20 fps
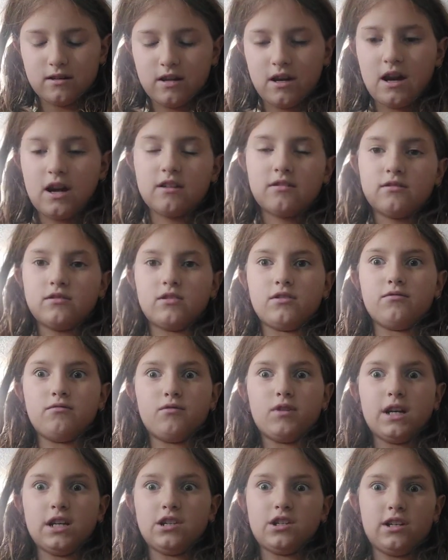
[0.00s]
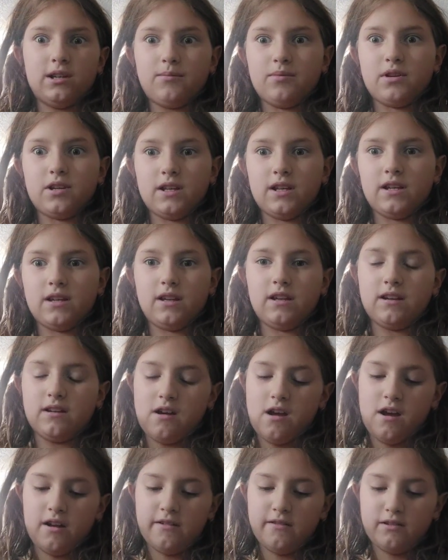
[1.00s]
I don't know what she put in here.
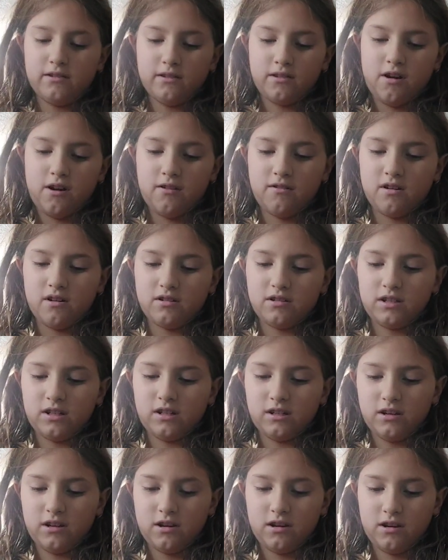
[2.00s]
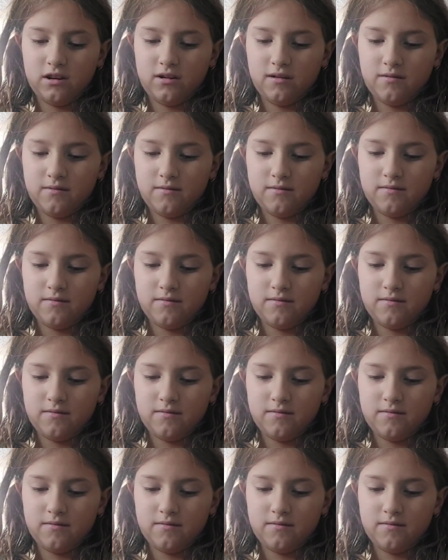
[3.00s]
I was not watching her.